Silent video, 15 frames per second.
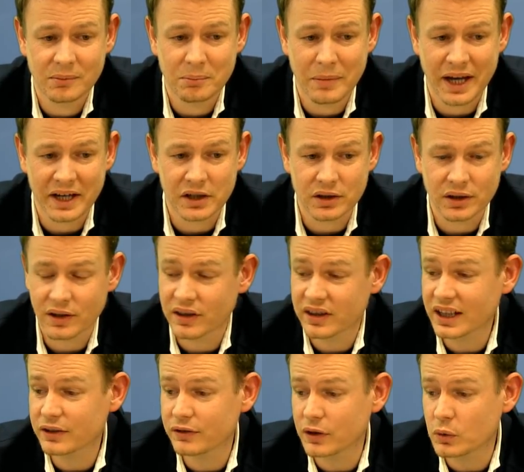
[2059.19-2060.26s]
Better,
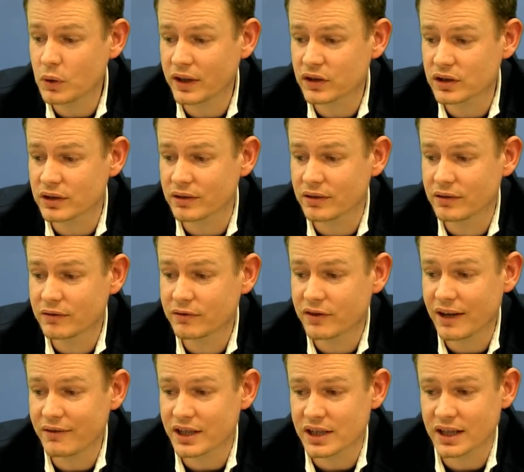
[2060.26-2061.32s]
thanks for your question.
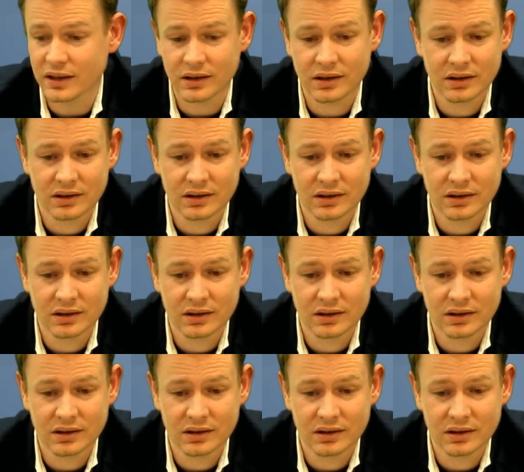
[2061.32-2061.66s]
Fravatel.